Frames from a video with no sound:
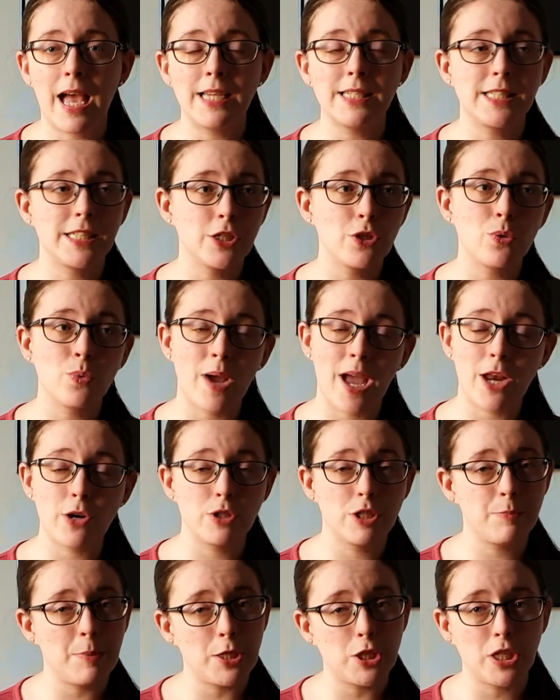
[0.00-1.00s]
I still wear
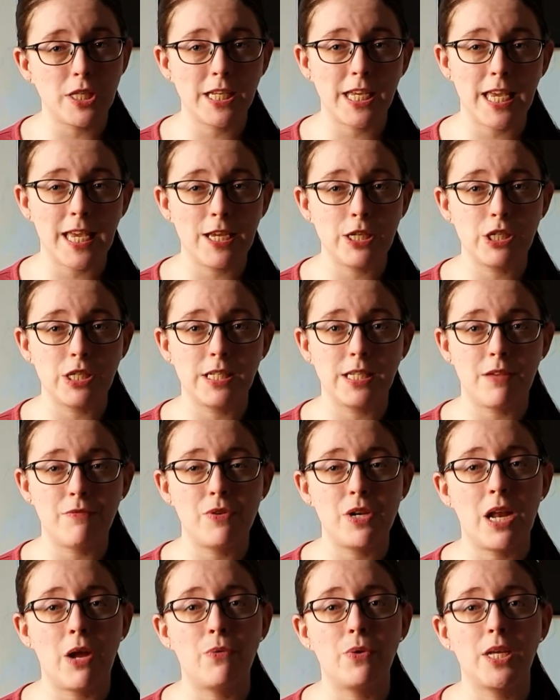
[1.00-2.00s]
on special occasions
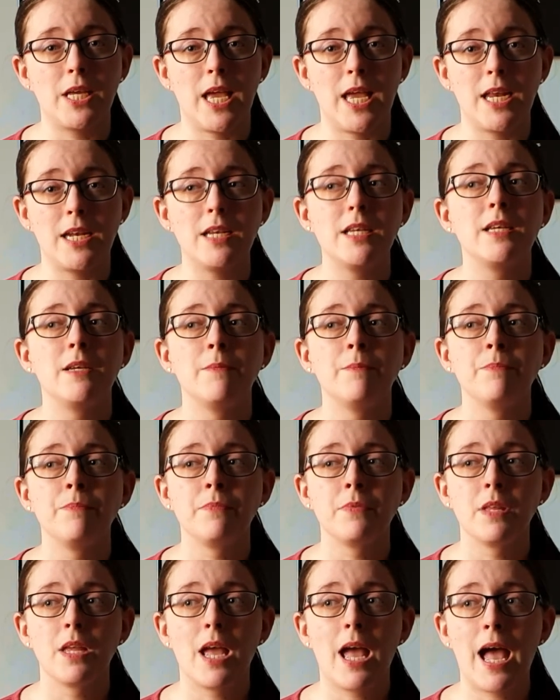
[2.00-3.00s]
every now and again.
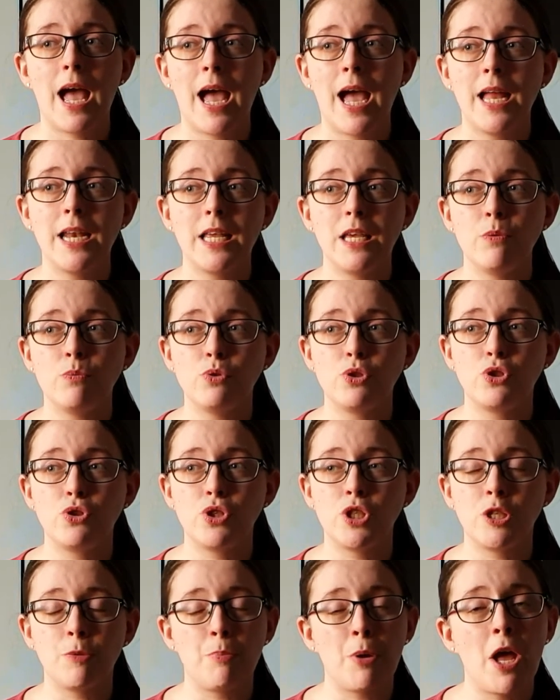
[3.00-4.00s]
And it was
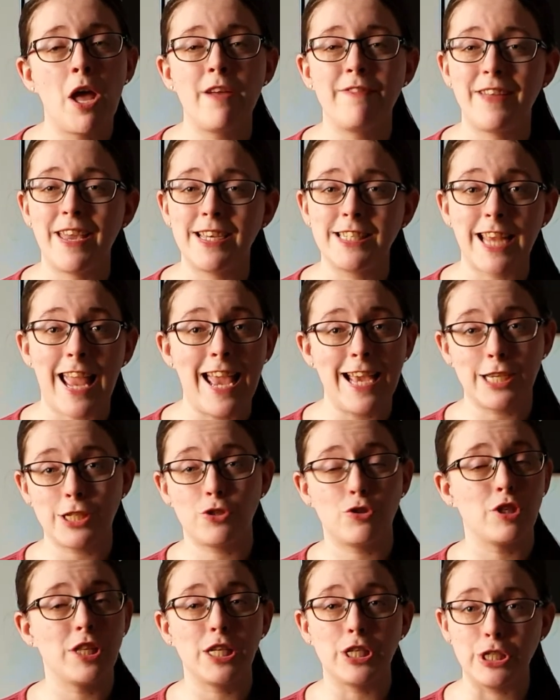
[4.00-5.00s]
just the perfect
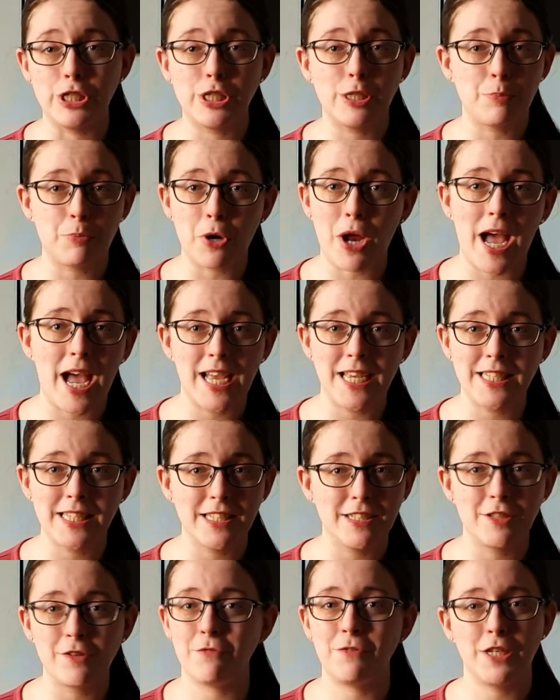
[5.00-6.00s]
extra little
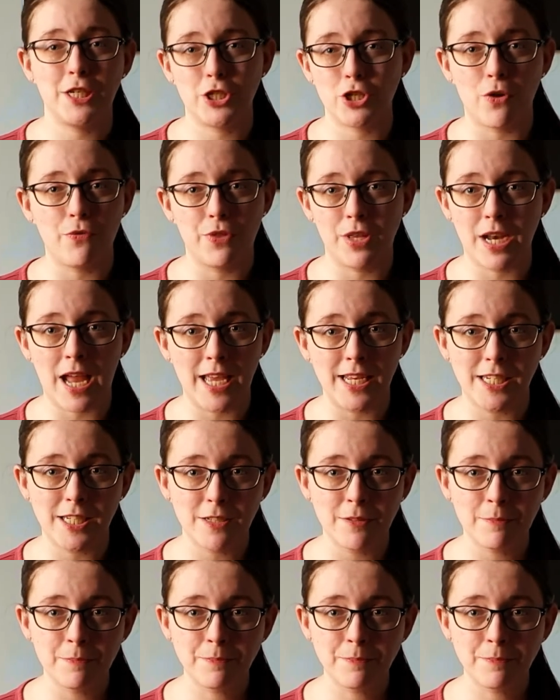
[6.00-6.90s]
surprise to finish off the night.